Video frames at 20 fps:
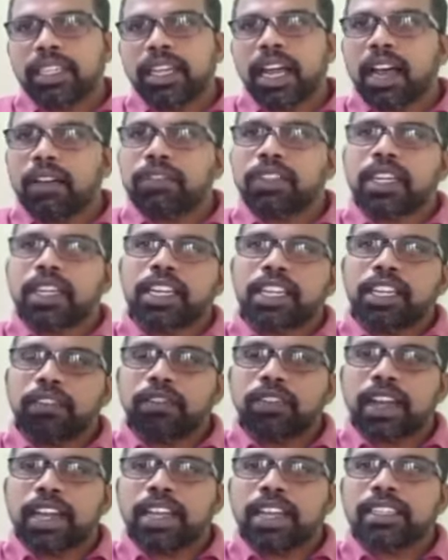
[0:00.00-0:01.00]
after
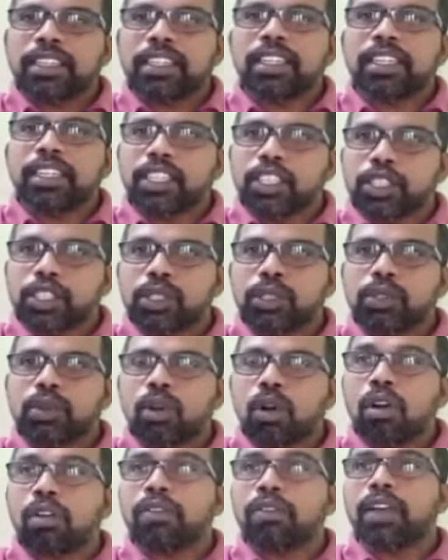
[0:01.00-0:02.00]
rectifying the issue
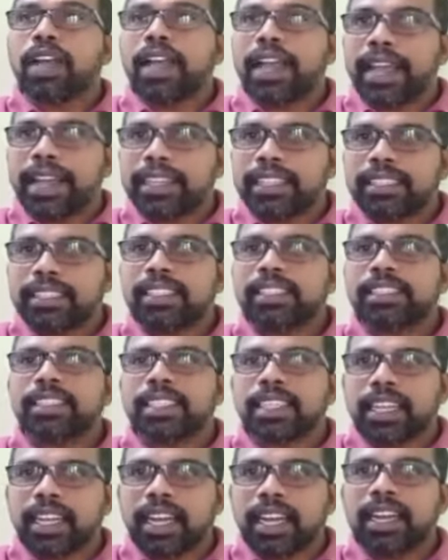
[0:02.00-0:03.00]
of excess
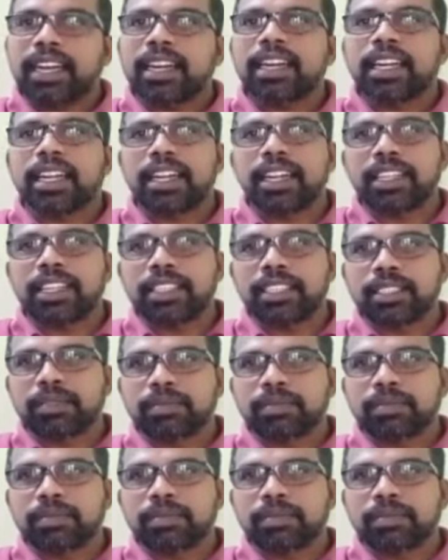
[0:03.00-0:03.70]
current in it.